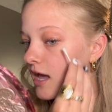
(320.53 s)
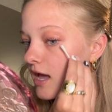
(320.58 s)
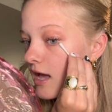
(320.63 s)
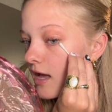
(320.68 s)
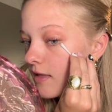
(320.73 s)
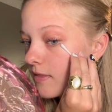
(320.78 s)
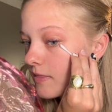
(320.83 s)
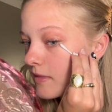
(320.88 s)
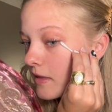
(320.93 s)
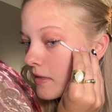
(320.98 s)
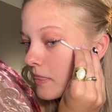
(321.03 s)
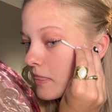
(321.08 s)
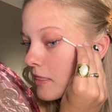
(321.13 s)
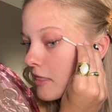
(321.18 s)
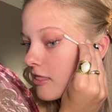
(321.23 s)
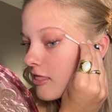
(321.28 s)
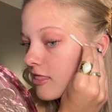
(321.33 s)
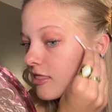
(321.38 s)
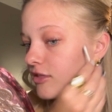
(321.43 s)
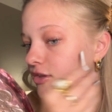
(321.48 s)
and then
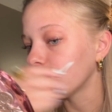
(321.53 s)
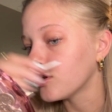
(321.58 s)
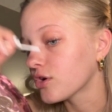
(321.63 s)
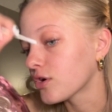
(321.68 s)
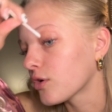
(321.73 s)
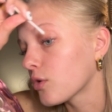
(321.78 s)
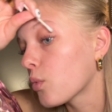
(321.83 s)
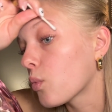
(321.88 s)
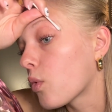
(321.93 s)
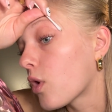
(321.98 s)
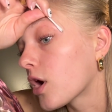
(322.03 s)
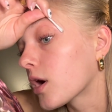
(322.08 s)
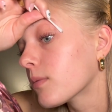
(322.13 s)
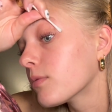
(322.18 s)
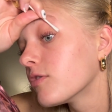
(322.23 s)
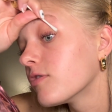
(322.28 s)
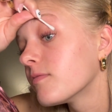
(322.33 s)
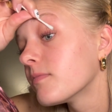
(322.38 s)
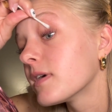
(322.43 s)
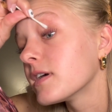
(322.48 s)
your
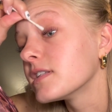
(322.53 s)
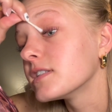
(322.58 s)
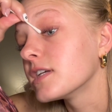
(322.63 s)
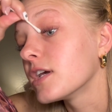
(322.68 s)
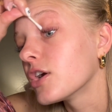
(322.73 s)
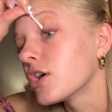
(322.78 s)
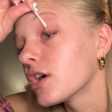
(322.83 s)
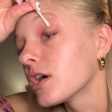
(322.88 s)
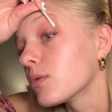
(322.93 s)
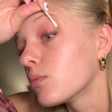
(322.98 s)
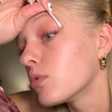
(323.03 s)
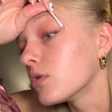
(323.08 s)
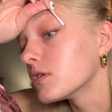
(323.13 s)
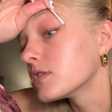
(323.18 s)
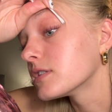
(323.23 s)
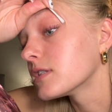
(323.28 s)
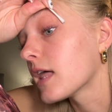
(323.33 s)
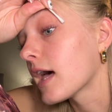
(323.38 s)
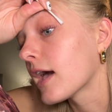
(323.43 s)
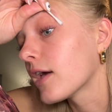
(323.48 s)
waterproof mascara will
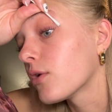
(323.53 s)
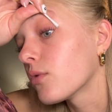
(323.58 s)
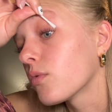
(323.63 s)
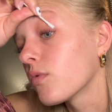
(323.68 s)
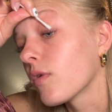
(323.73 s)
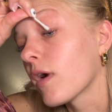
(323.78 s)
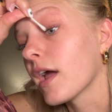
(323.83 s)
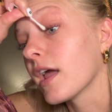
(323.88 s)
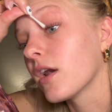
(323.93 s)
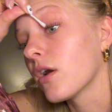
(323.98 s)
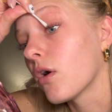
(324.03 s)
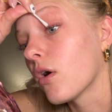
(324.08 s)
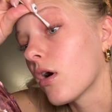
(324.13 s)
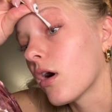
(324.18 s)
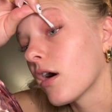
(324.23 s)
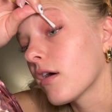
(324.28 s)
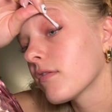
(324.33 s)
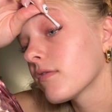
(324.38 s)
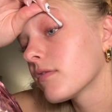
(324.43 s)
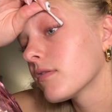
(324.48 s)
slide right off.